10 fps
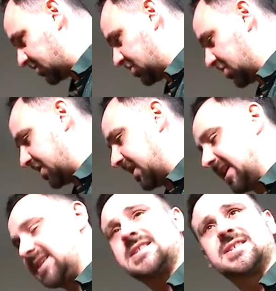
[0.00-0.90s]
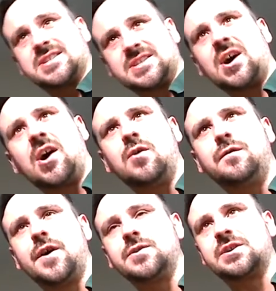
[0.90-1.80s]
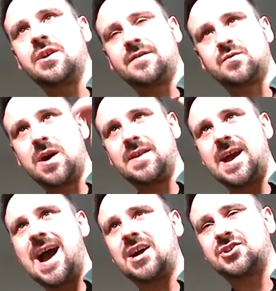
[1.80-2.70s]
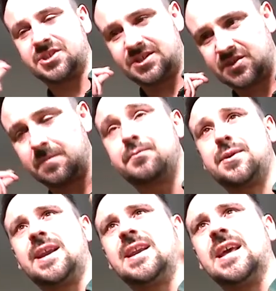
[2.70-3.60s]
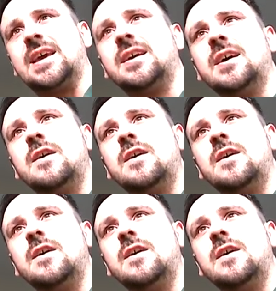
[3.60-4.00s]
journalist-style photographs where the action is completely